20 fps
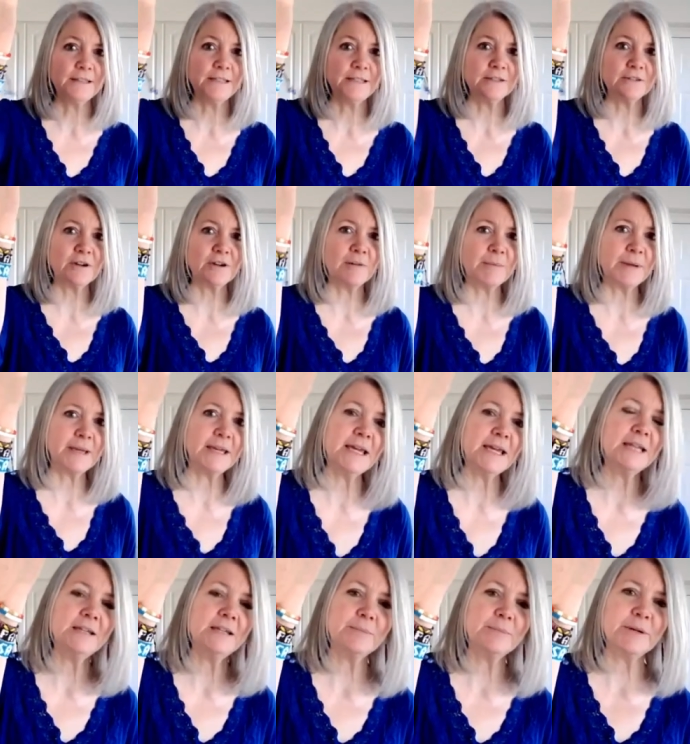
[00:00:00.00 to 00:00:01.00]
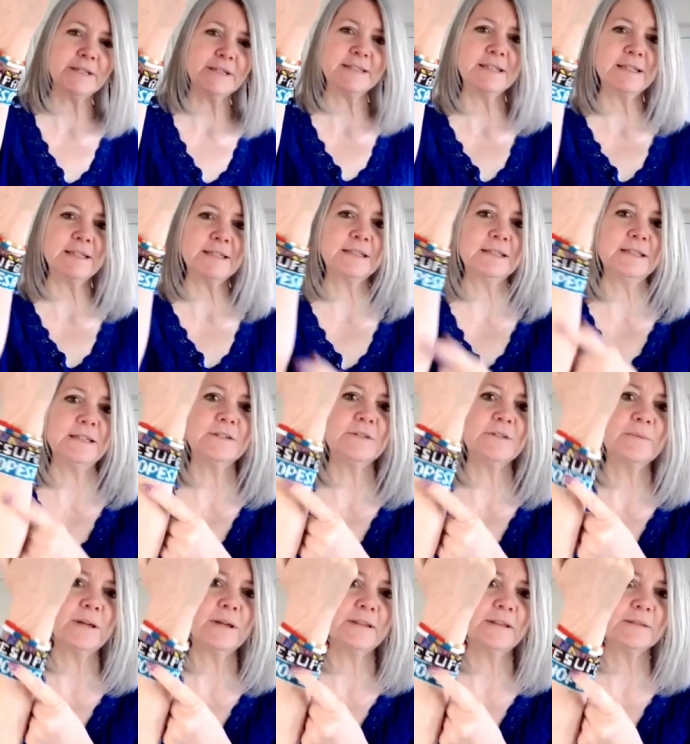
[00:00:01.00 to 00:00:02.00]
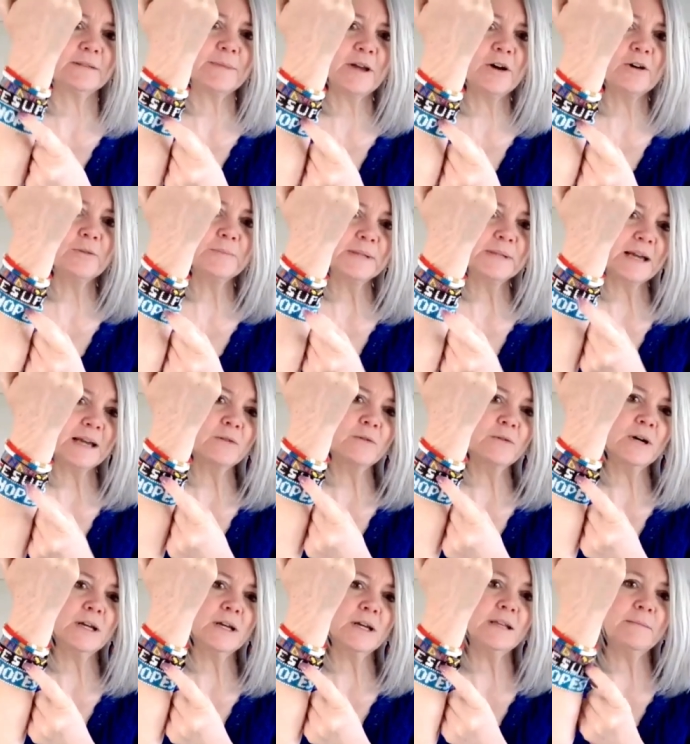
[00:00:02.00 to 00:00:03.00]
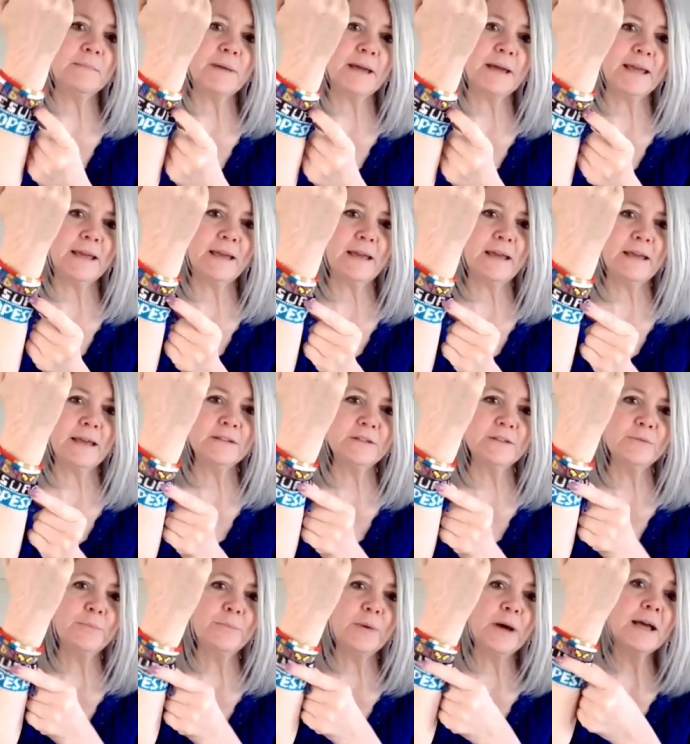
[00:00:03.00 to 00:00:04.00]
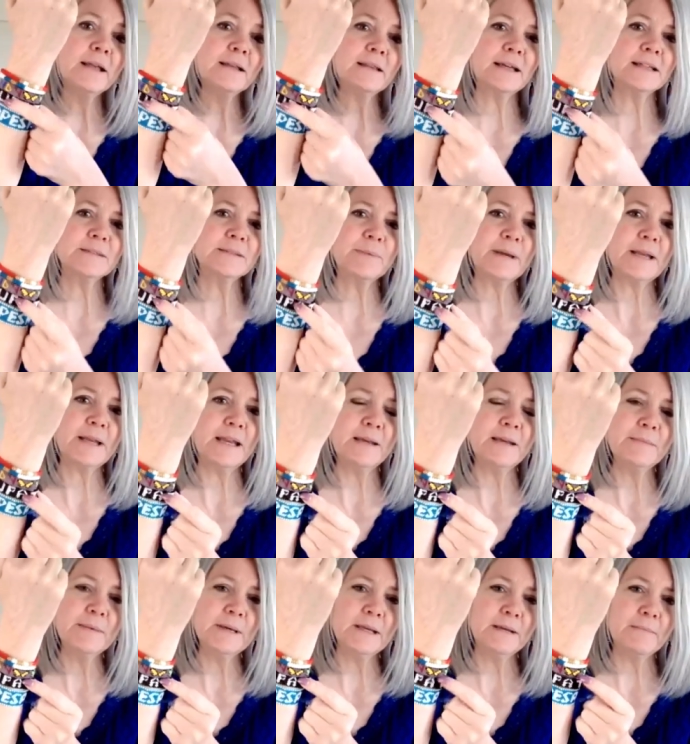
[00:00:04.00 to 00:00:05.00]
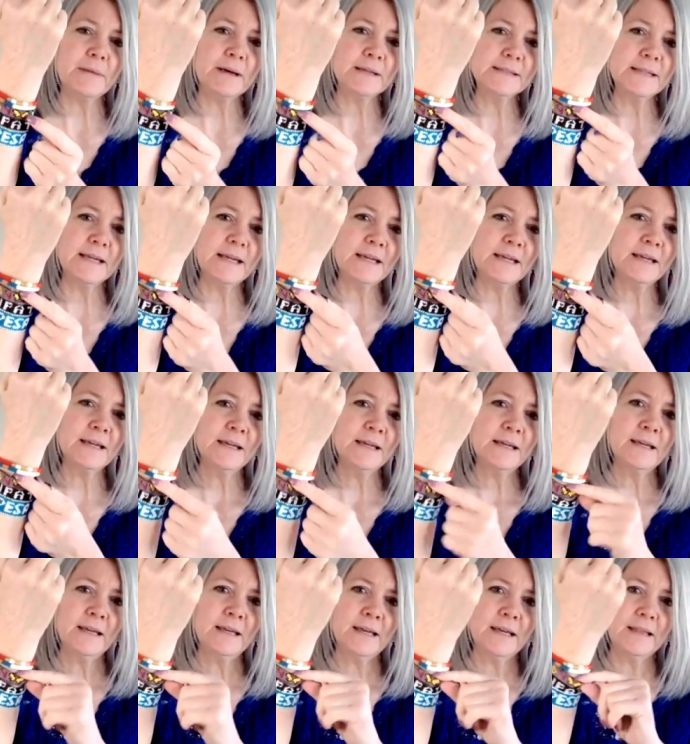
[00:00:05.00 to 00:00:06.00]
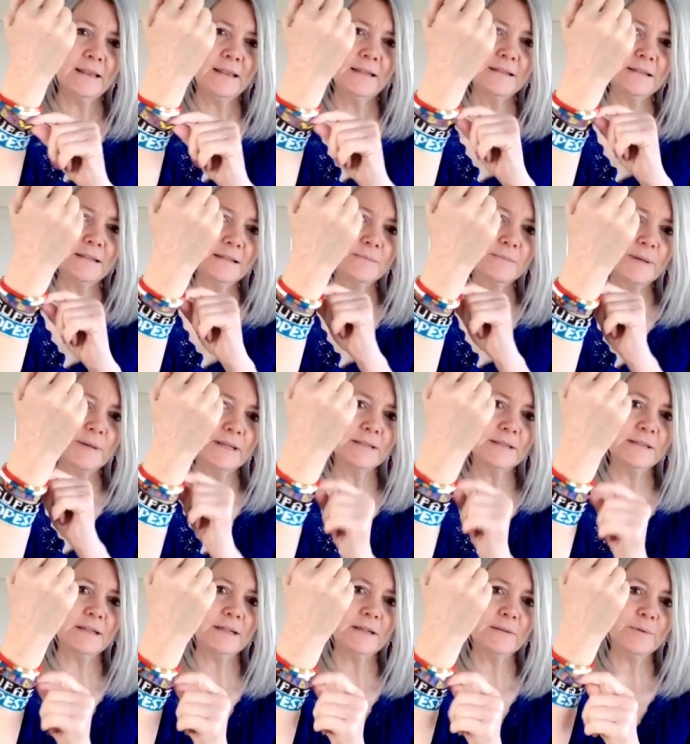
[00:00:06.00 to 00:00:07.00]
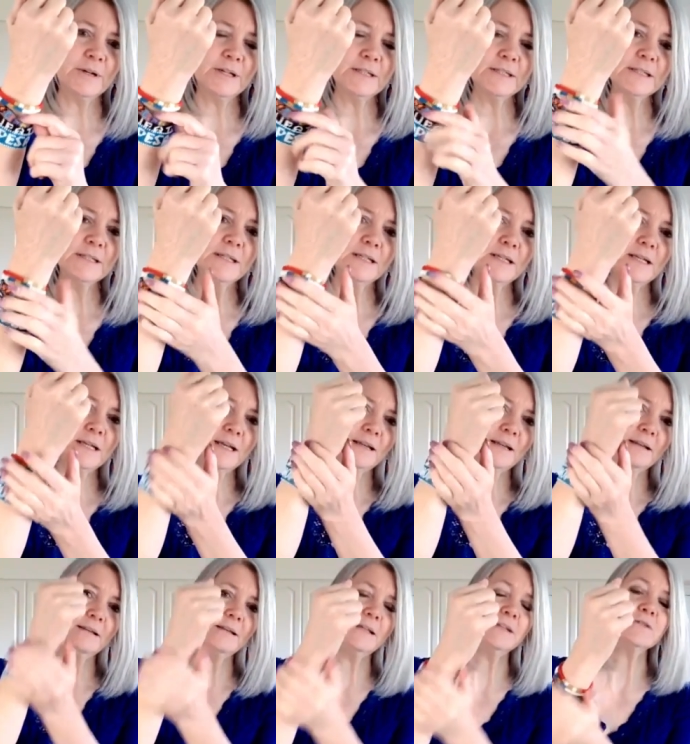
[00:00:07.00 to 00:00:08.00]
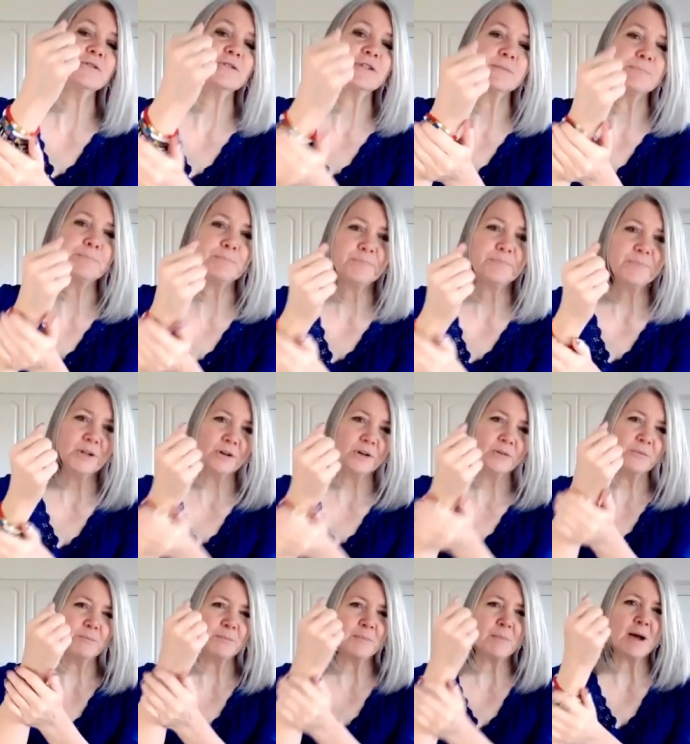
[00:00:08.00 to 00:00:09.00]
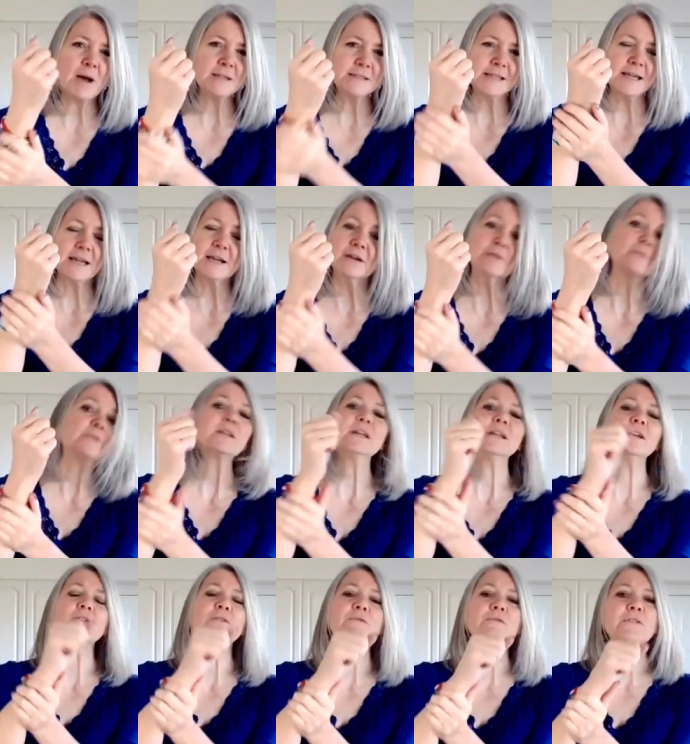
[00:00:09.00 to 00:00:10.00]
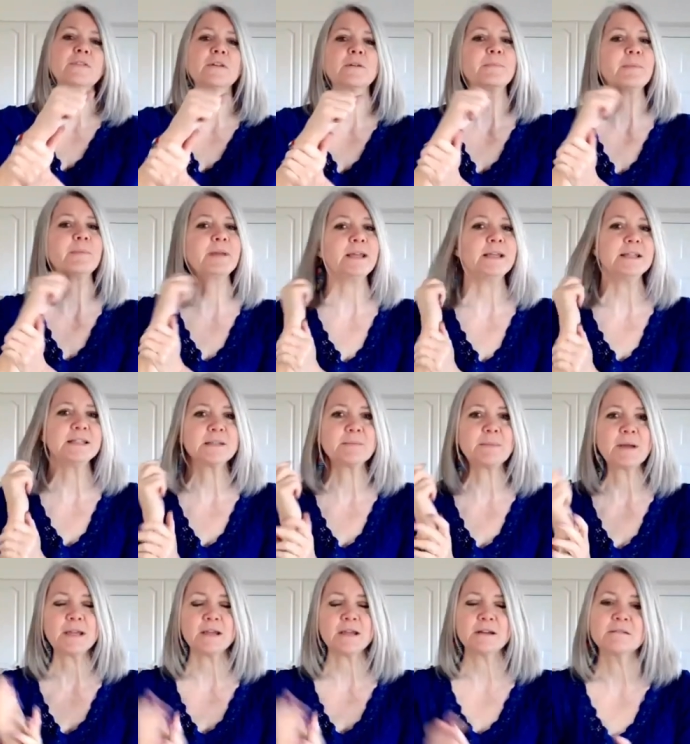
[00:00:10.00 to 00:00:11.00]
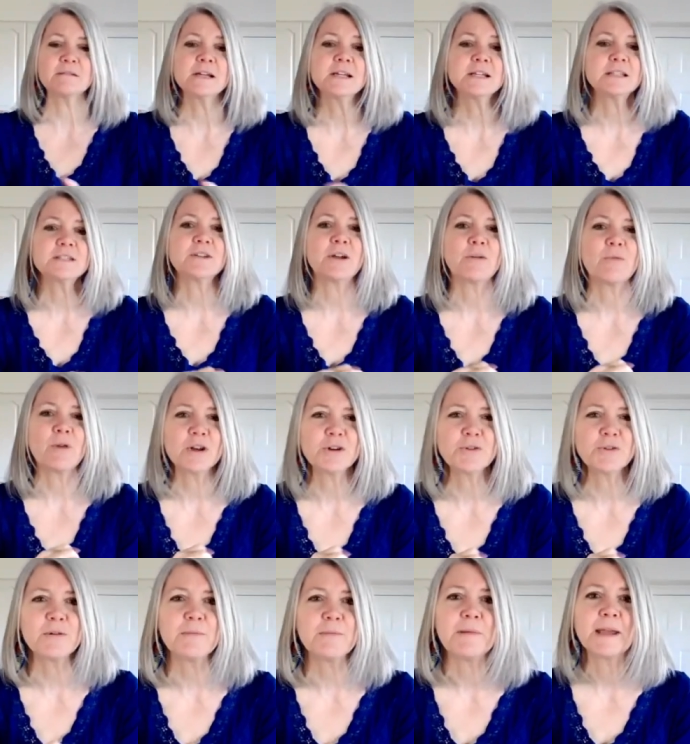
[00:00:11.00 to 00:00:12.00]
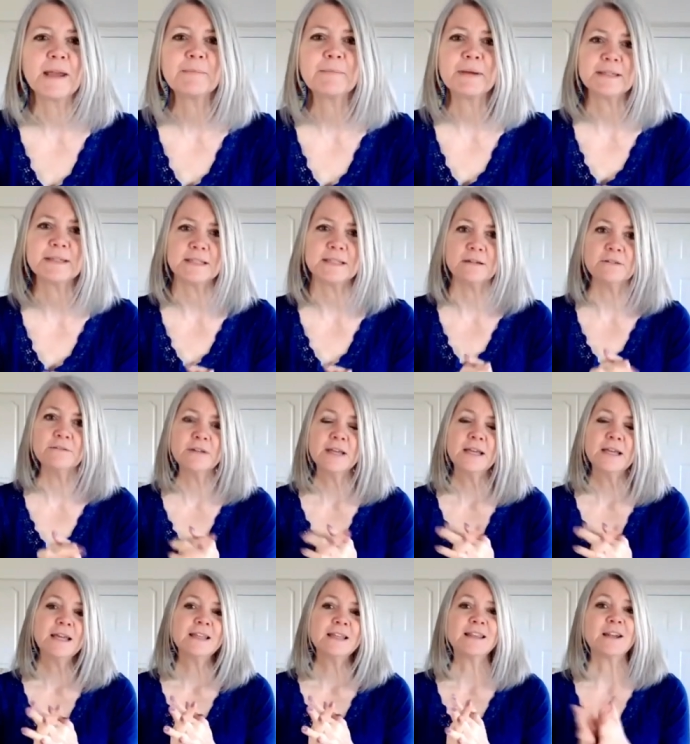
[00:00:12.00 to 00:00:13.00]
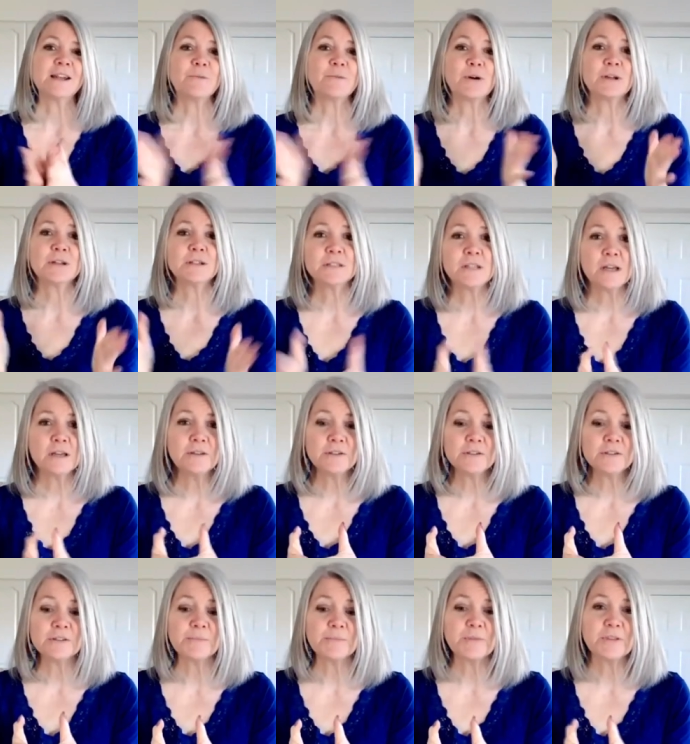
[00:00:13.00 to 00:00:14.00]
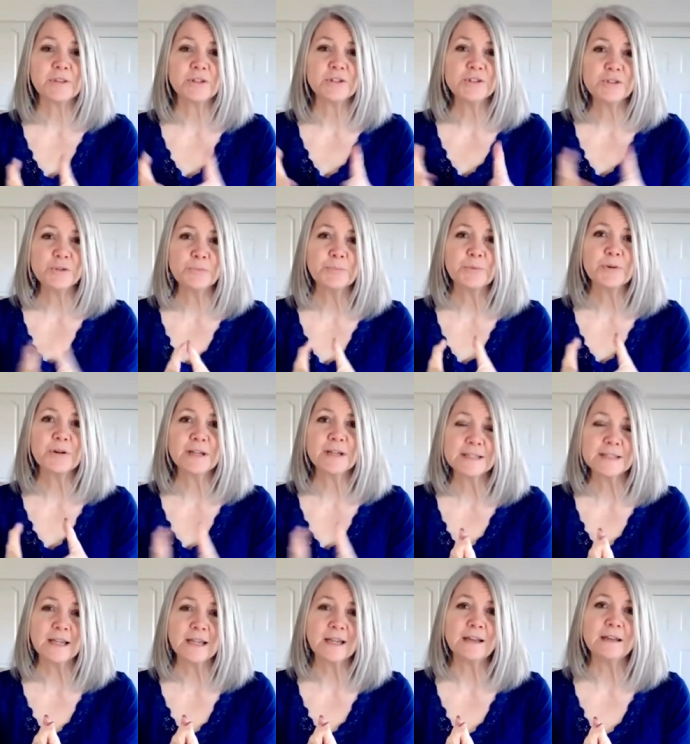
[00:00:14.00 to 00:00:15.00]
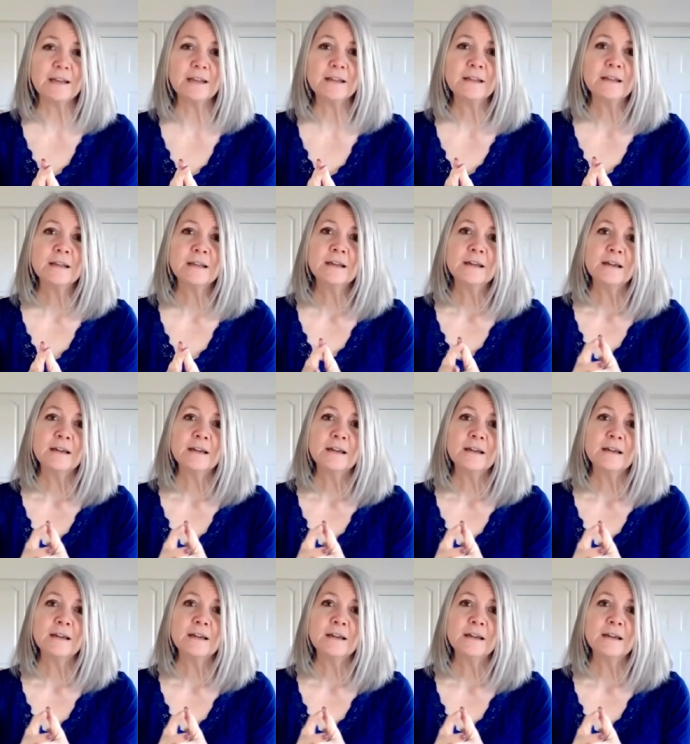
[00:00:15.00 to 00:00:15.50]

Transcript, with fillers: These are all my Kenya bracelets. These are my, this is my Hopesack one, my Isupat, that's my name in Maasai. And this is my Cindy bracelet. And I, these are just, you know, Maasai are really known for their beads and my earrings. So I want to remind myself that I want to tell you something that's super exciting